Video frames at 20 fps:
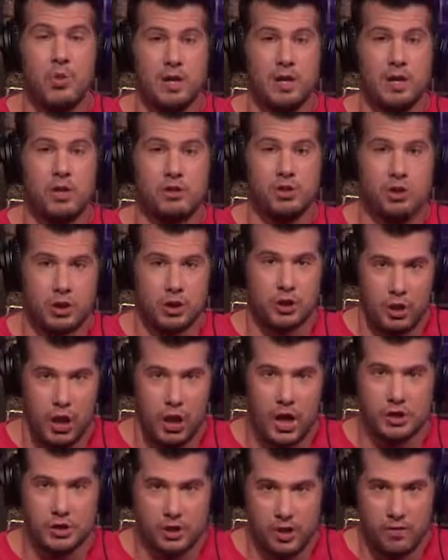don't just
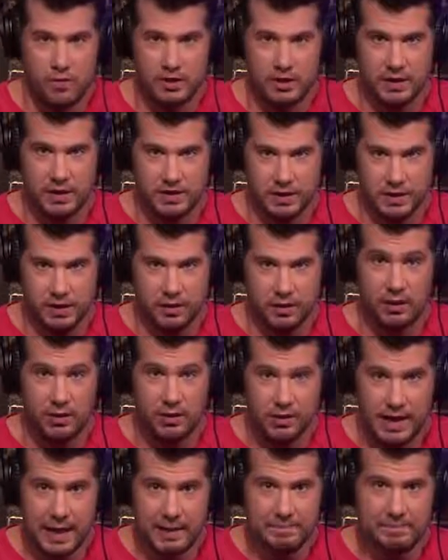gloss over this here,
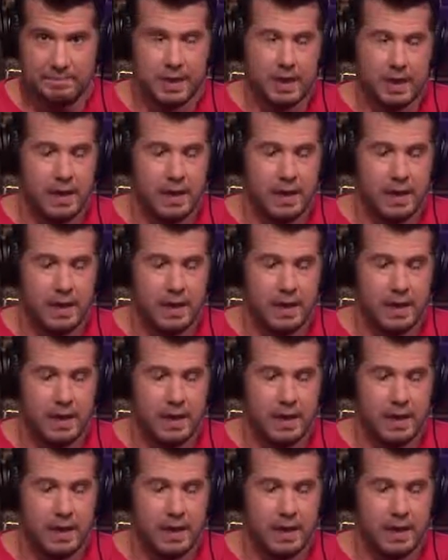okay?